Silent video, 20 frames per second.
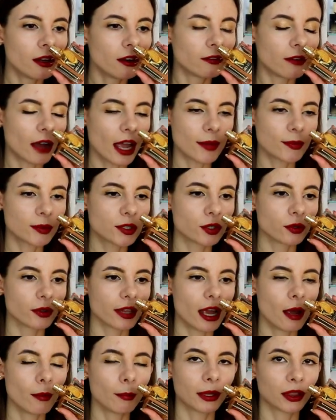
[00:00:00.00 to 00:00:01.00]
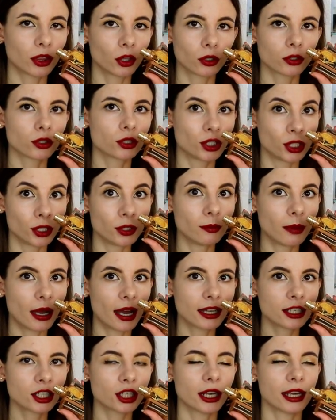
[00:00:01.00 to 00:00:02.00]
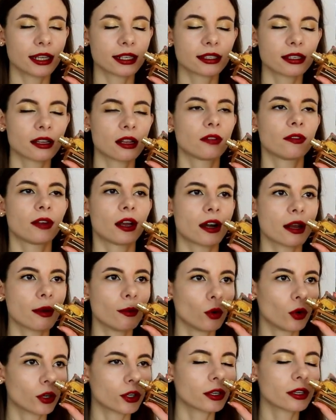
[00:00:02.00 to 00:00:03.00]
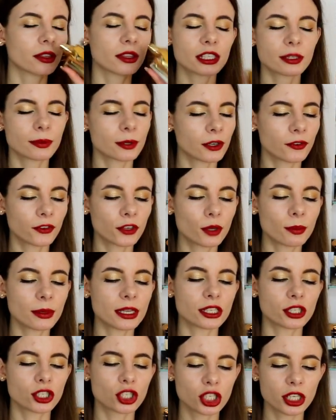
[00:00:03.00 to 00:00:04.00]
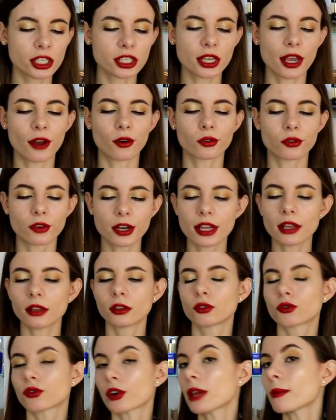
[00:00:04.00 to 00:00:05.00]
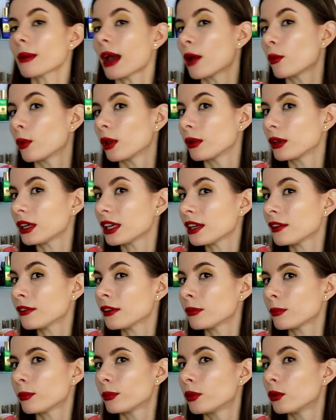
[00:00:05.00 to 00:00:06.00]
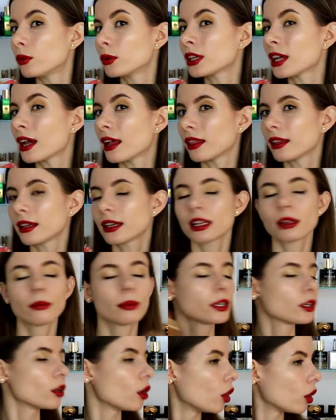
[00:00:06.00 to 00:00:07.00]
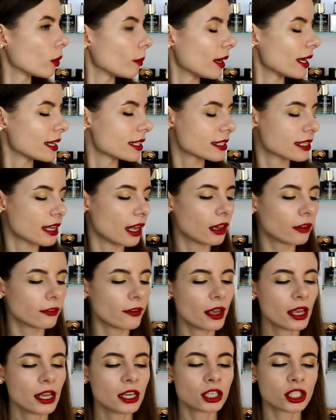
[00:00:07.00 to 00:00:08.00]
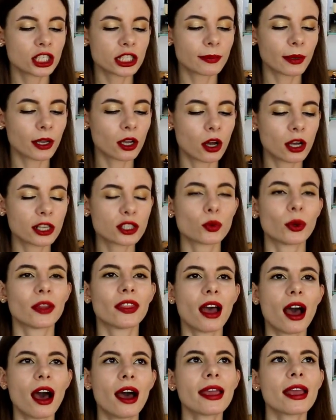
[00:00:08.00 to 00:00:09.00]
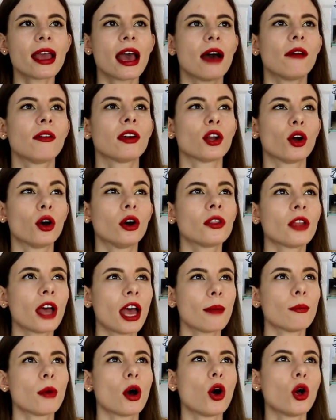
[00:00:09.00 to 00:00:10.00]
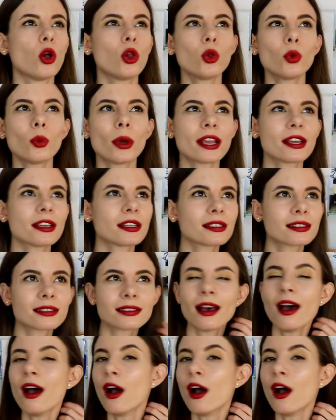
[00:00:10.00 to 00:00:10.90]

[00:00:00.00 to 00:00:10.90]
vibe to them, but not too much. They're still very modern. This perfume is just a real dream. I will even put a little bit on myself, just because when I have it on, I'm always